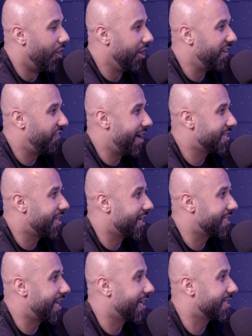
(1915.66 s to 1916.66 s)
OnlyFans
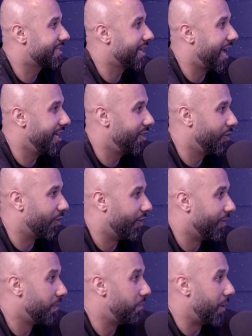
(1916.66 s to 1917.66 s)
it's
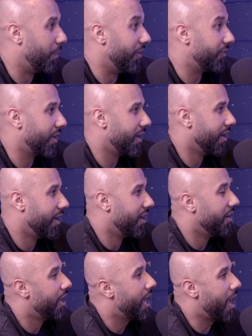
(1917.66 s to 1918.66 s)
€8 per month.
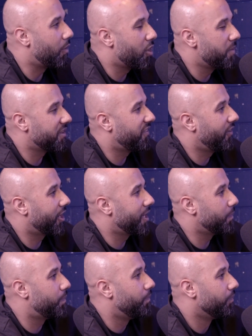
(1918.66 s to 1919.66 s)
How come the
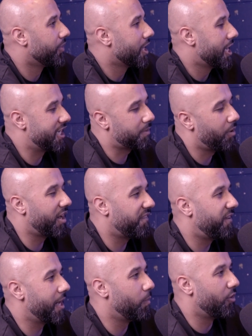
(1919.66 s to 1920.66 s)
fucking
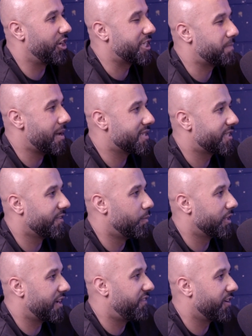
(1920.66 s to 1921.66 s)
Spotify more expensive
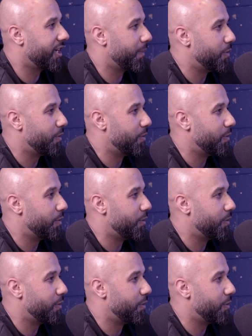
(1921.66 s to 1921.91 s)
more than a fucking